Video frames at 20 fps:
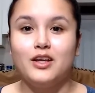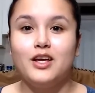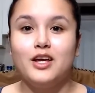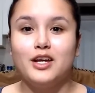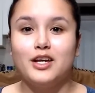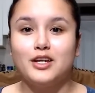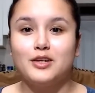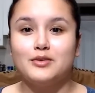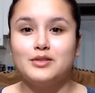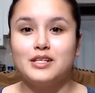
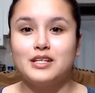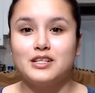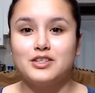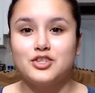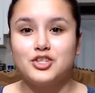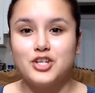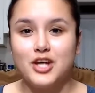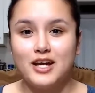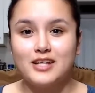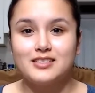using
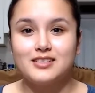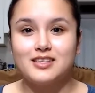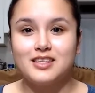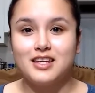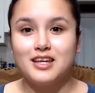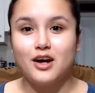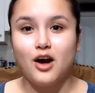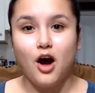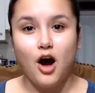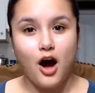just the
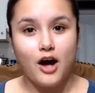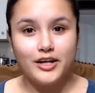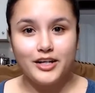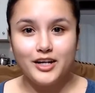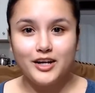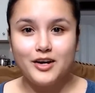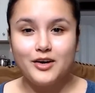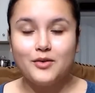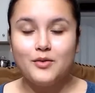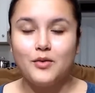audio